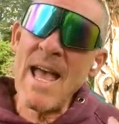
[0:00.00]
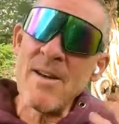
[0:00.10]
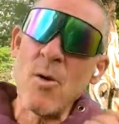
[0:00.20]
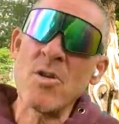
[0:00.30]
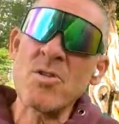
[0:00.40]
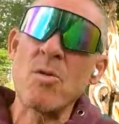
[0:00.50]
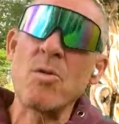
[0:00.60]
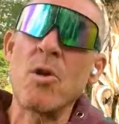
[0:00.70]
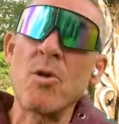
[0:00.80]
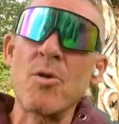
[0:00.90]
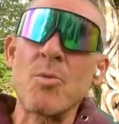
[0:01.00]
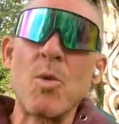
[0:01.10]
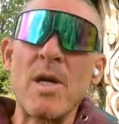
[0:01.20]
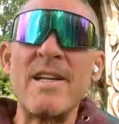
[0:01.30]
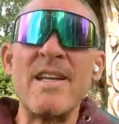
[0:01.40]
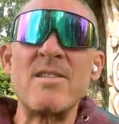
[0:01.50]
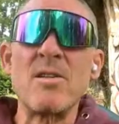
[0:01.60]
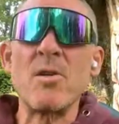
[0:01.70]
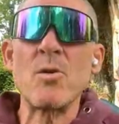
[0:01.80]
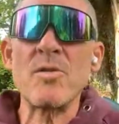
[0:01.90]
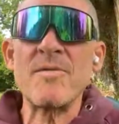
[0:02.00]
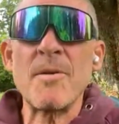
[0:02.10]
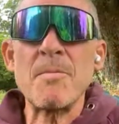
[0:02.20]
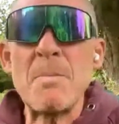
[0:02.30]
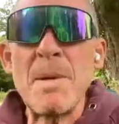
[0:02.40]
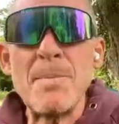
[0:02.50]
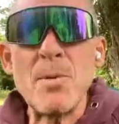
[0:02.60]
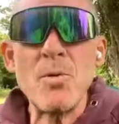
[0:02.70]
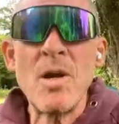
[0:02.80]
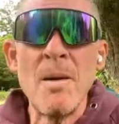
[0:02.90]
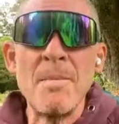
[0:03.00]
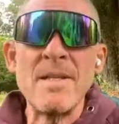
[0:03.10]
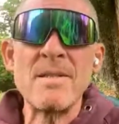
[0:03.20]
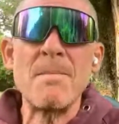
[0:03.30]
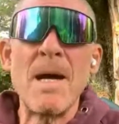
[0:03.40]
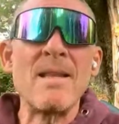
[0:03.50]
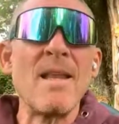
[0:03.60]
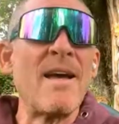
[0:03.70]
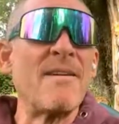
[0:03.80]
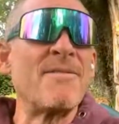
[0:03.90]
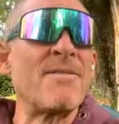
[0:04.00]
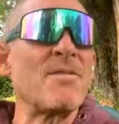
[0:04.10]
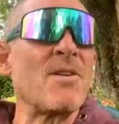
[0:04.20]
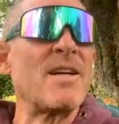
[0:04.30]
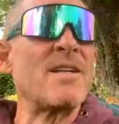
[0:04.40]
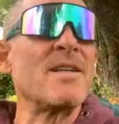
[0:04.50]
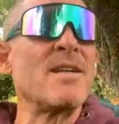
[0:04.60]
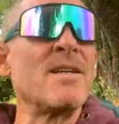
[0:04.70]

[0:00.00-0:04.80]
and also learn what I need to learn from the people who come into my life, right?